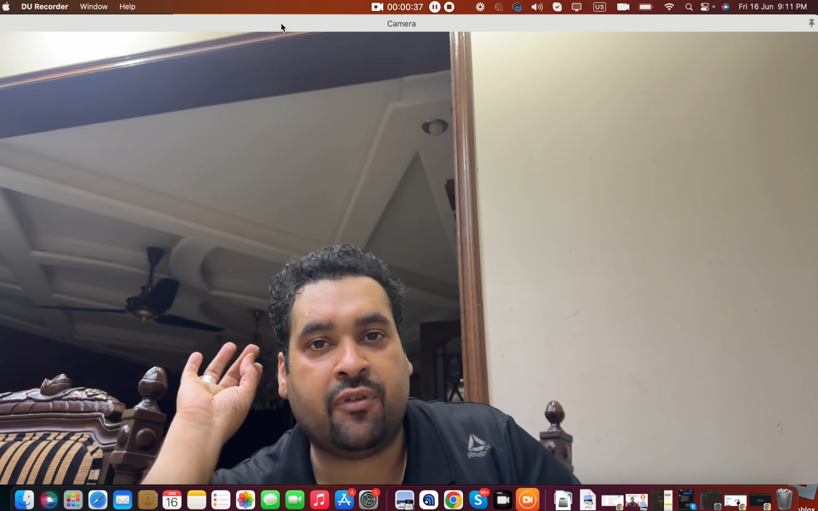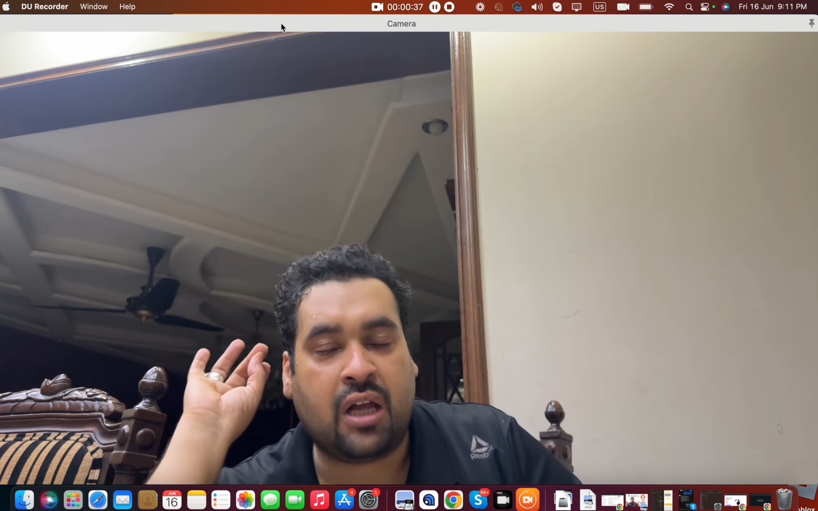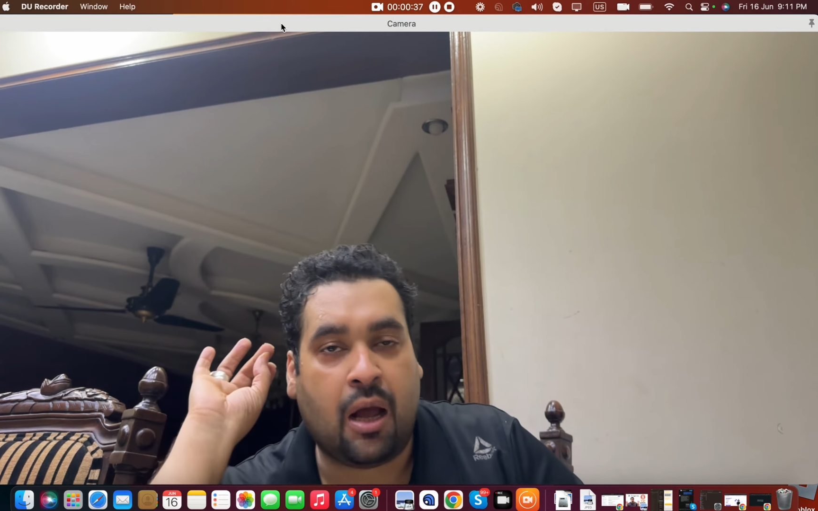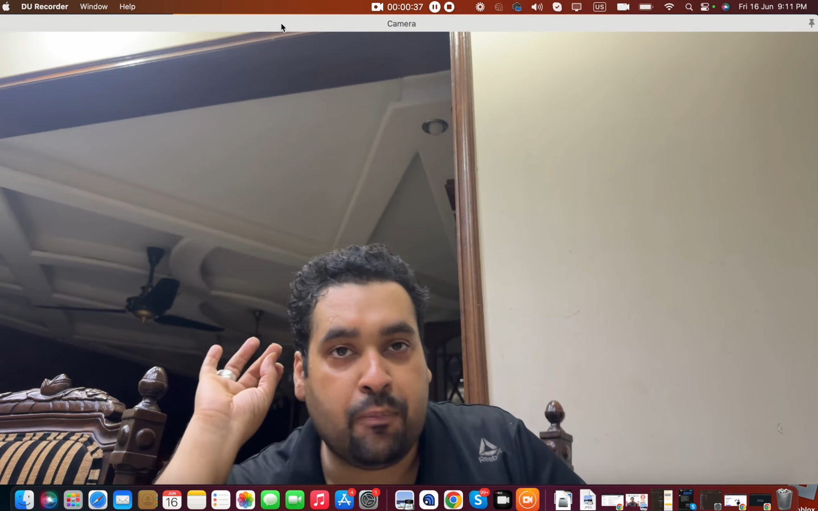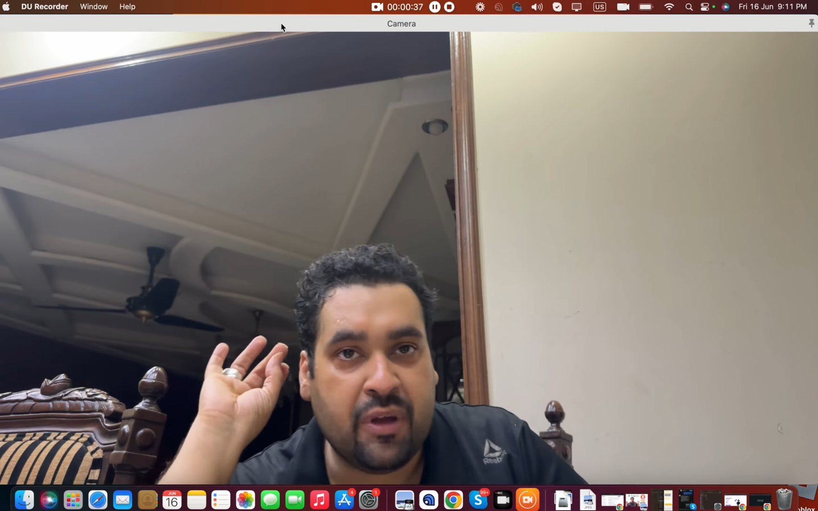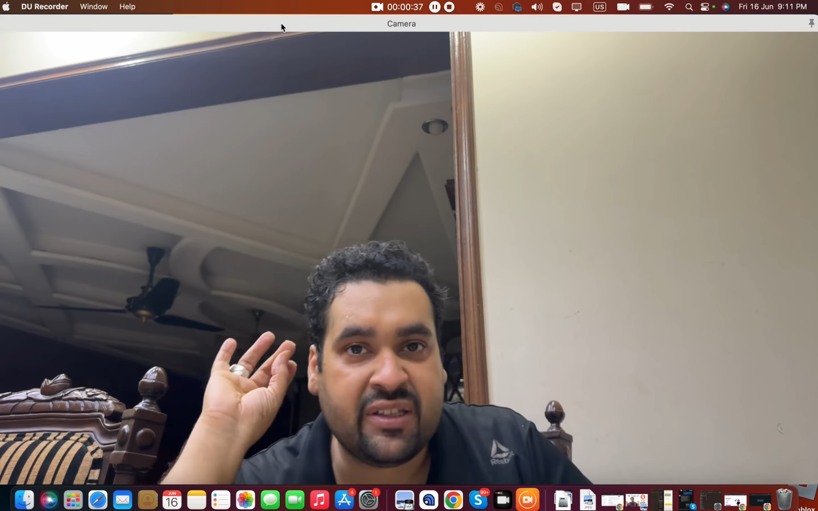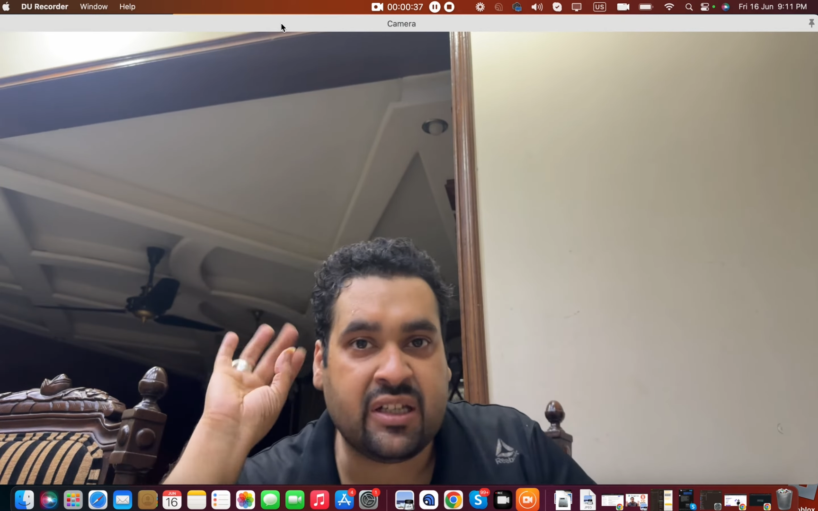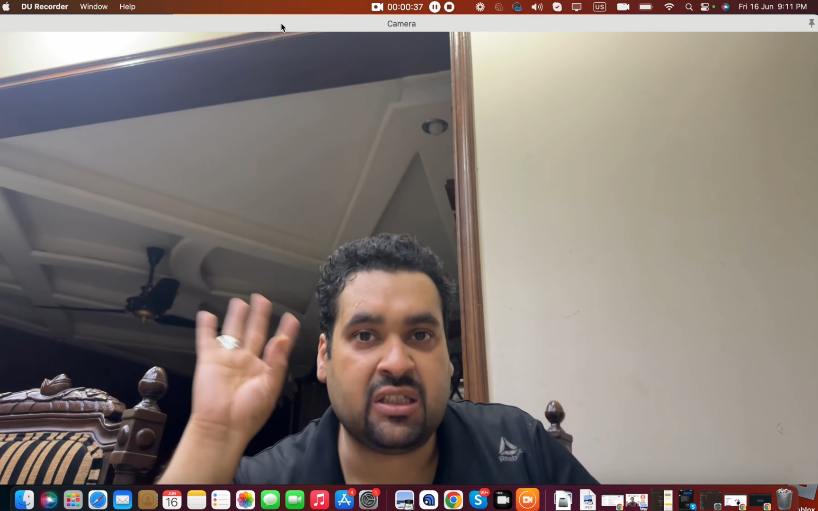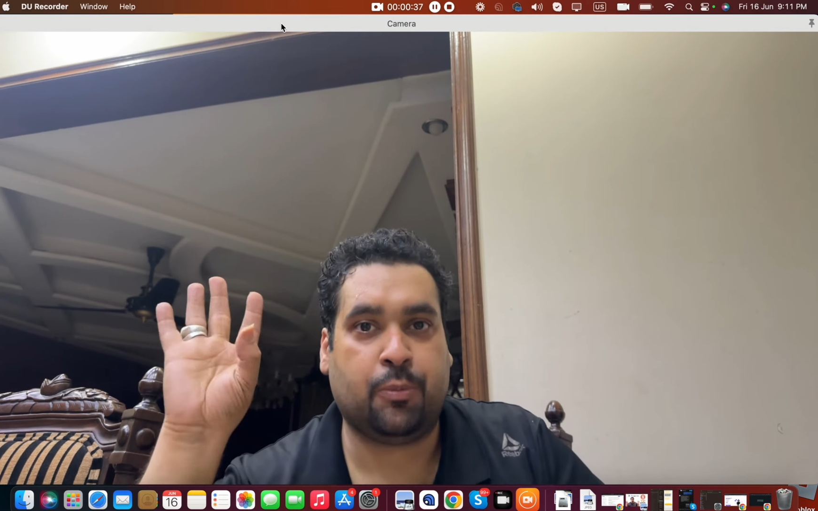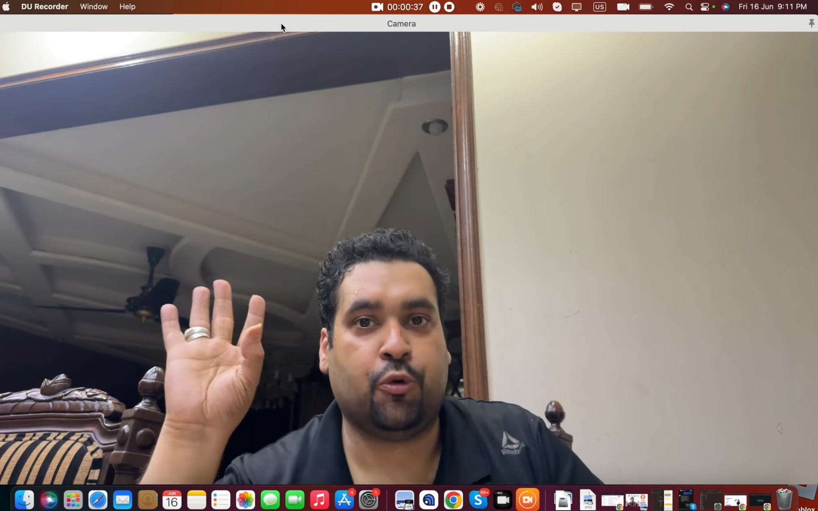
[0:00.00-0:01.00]
an
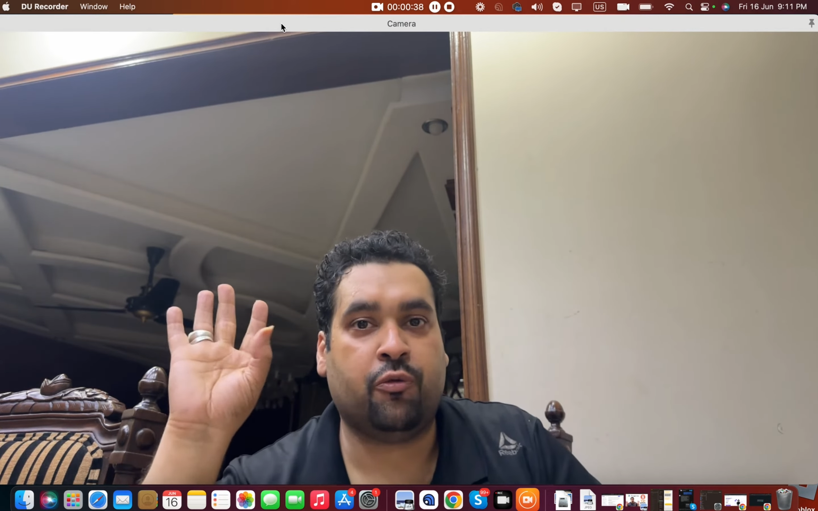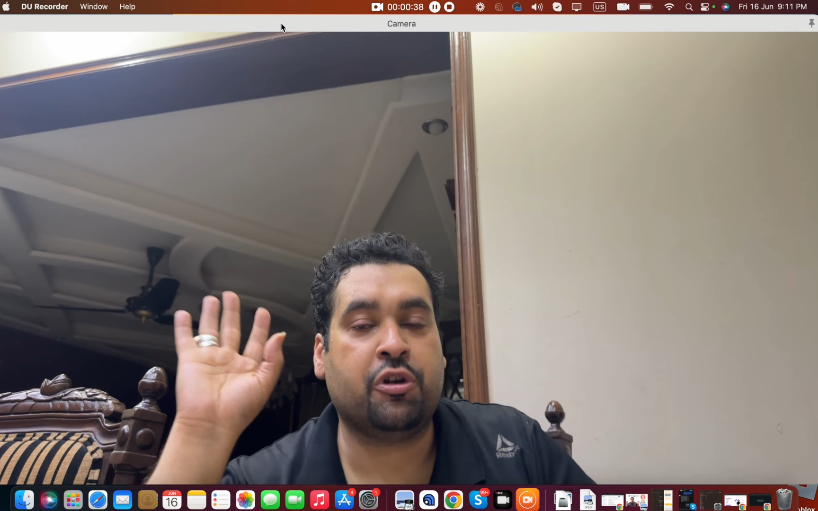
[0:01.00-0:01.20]
amazing support,